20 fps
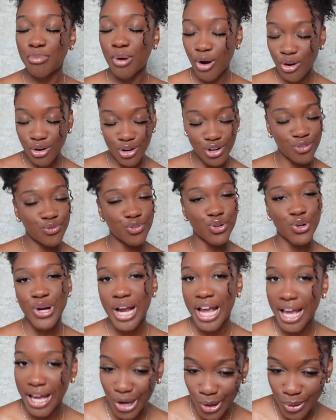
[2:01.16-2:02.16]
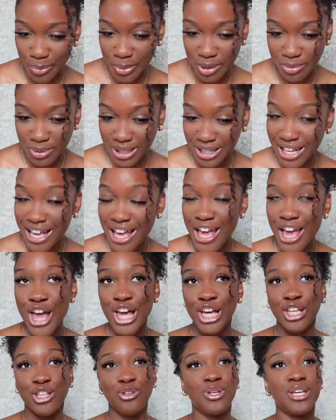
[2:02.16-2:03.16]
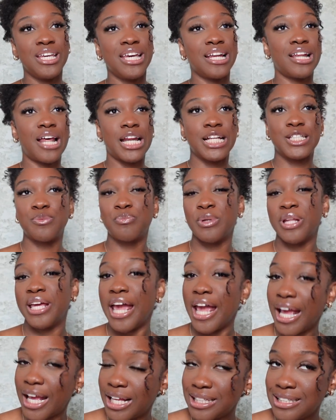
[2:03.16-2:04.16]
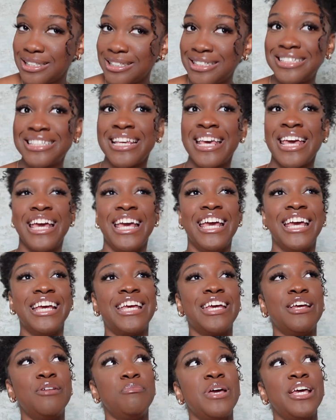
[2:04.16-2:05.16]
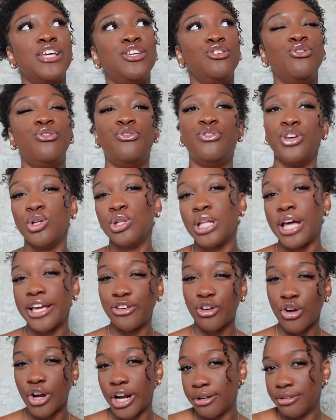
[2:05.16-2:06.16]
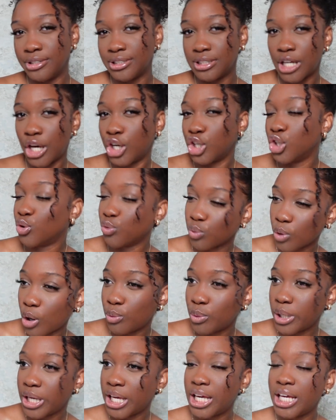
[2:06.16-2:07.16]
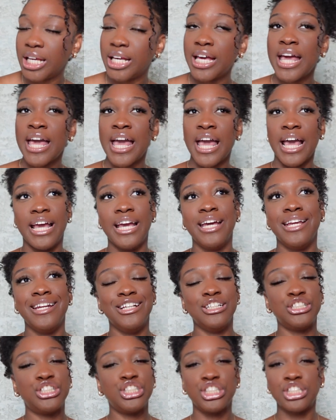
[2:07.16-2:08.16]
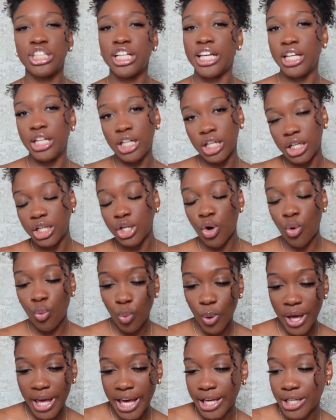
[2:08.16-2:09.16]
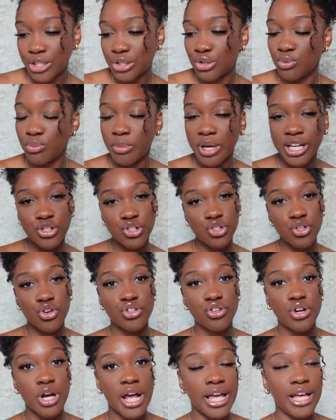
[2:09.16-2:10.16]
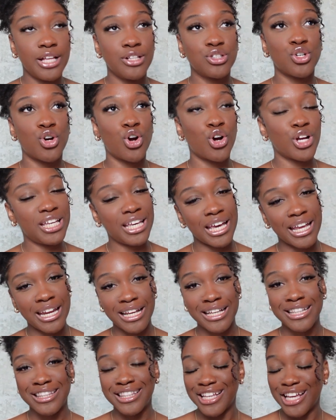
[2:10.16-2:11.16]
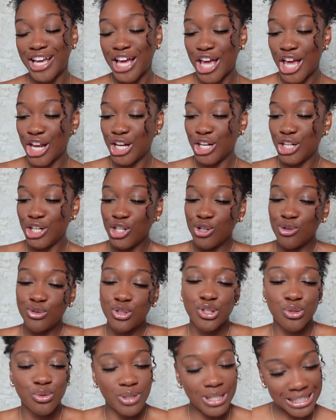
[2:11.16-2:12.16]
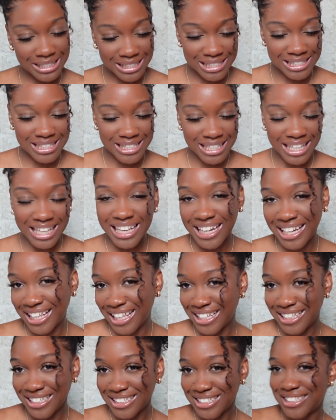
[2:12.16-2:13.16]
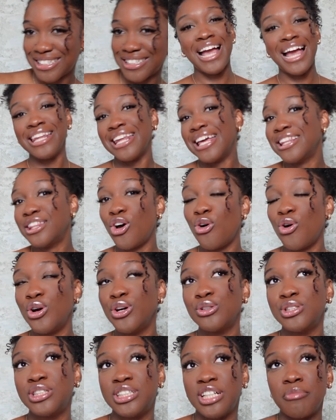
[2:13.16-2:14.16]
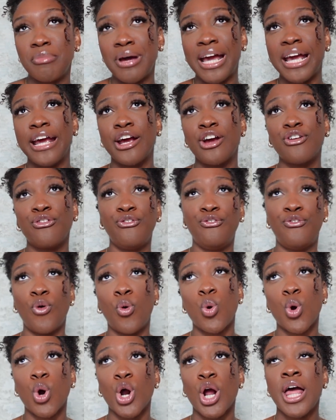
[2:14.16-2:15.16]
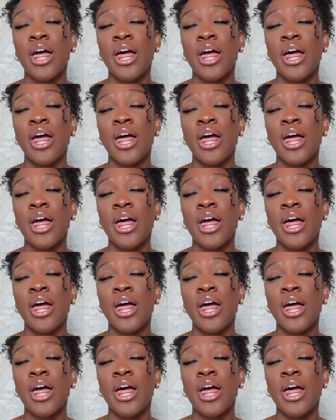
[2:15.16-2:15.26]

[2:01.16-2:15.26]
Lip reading: part of your hair, baby. You can get a lot of split ends. It can make you feel like your hair is not growing, and it's just a good way to make sure your ends are getting the nutrients it needs. I let the oil sit in my hair for